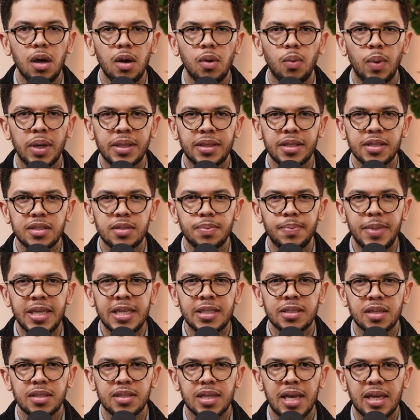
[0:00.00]
What this
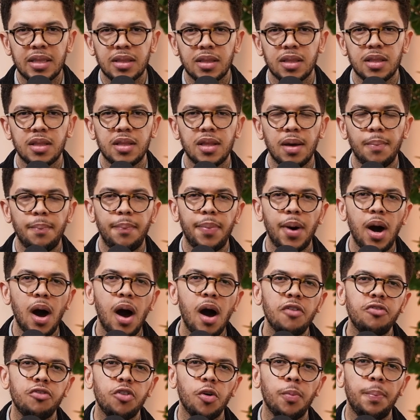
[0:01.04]
means is that the bar
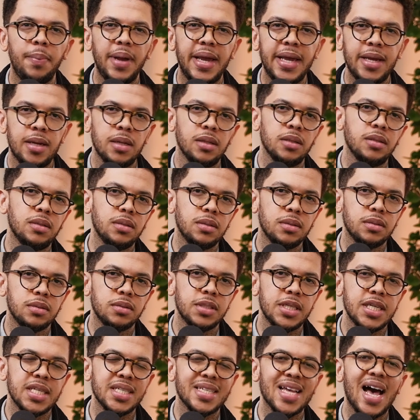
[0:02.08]
for bail
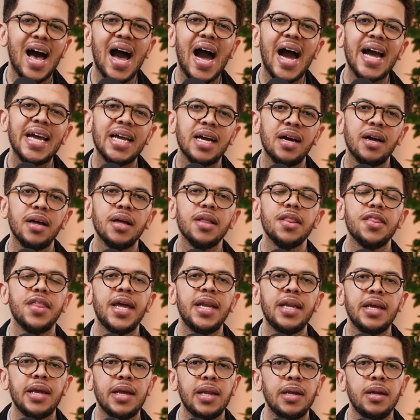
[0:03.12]
is higher than
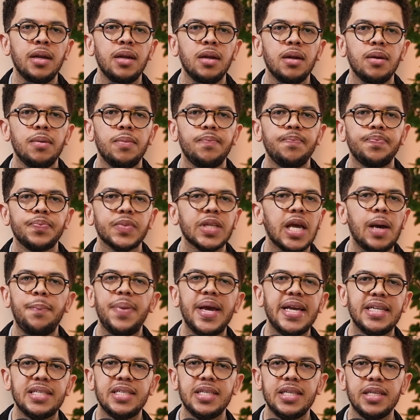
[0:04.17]
in a
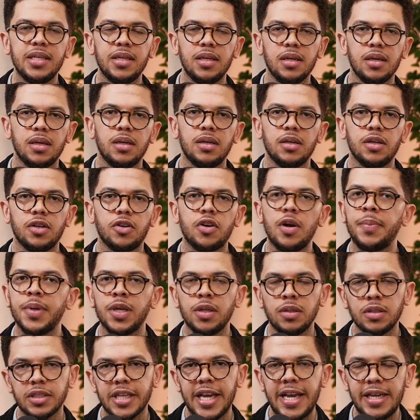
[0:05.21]
petty
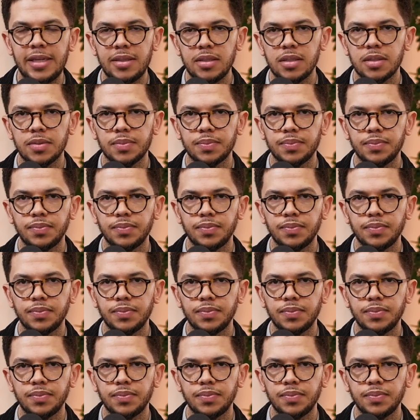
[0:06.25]
criminal case.